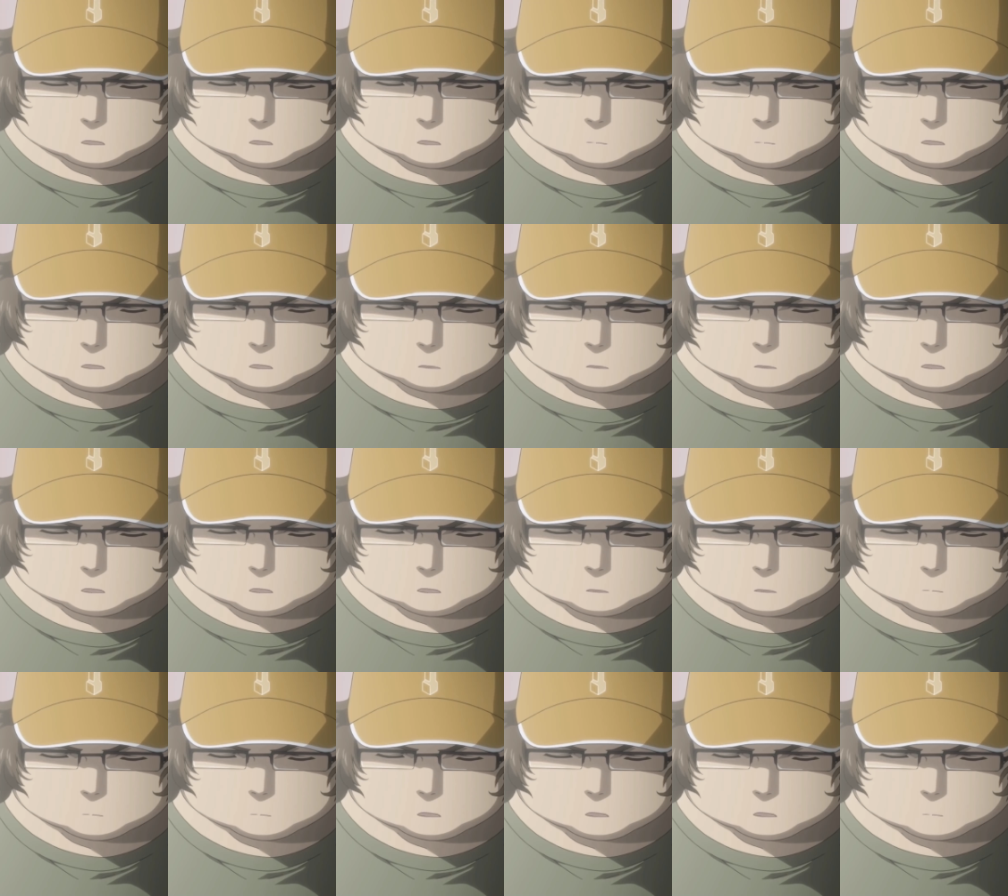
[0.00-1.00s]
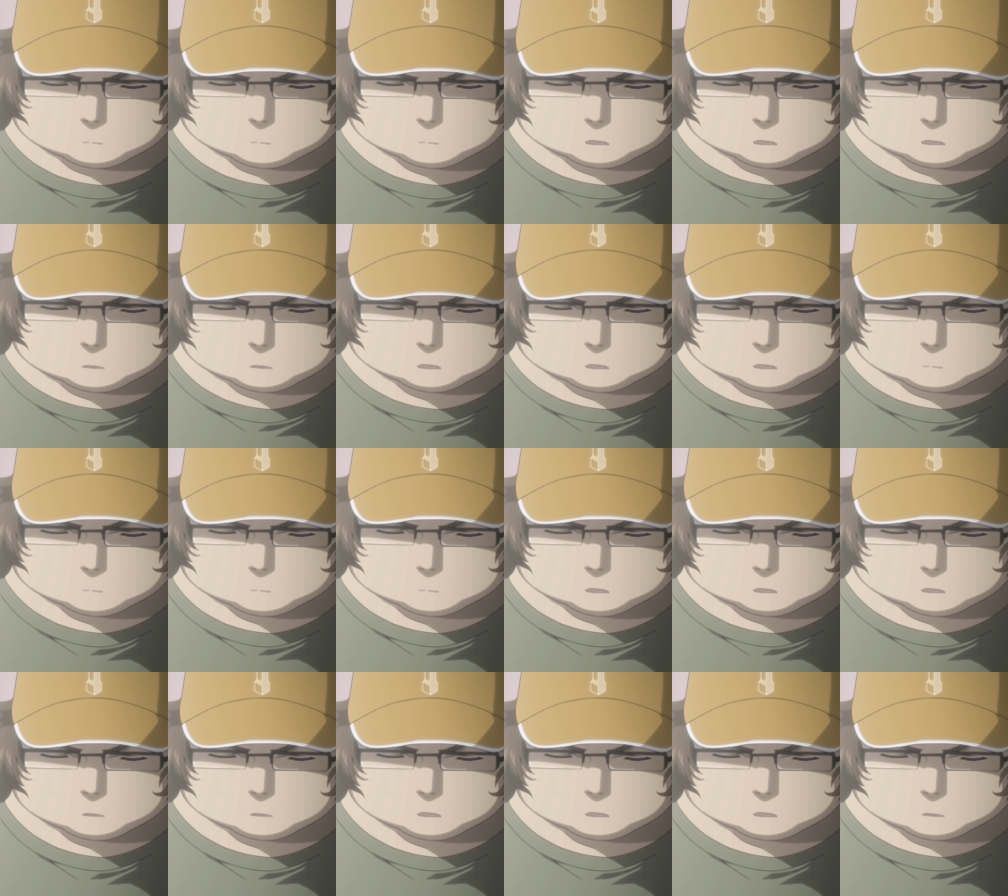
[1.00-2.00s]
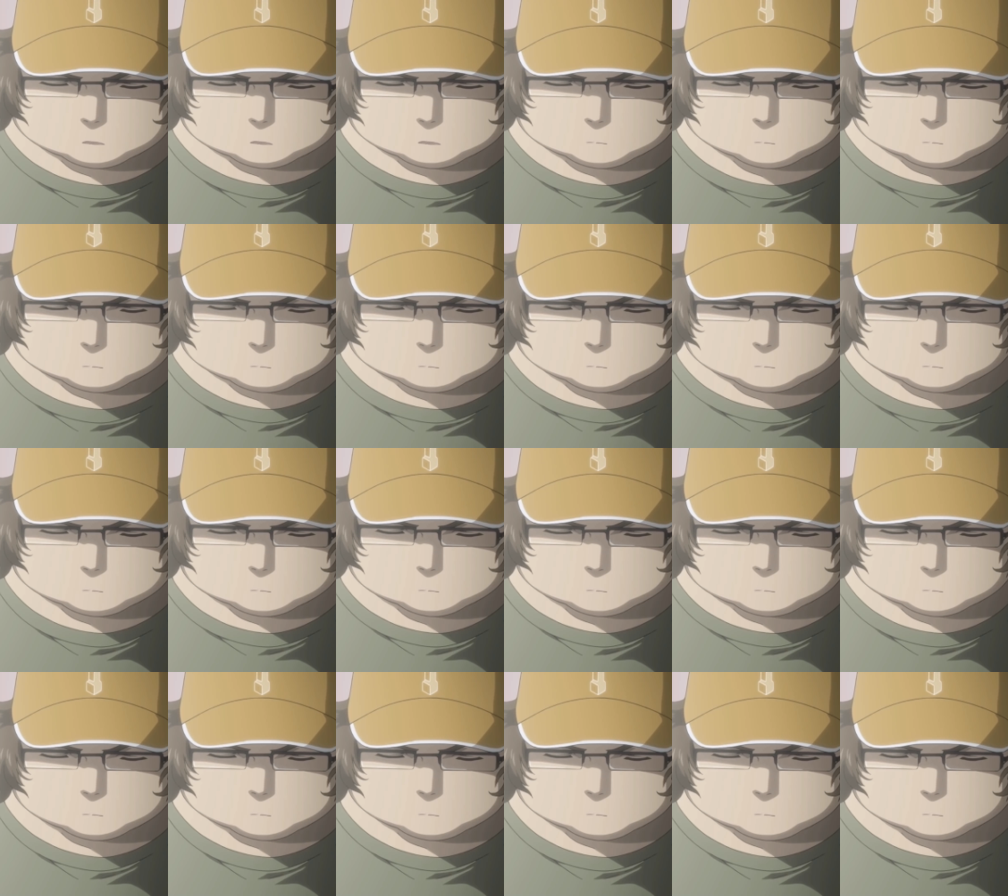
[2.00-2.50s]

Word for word: Meanwhile, Tyson Rinehart is the perfect balance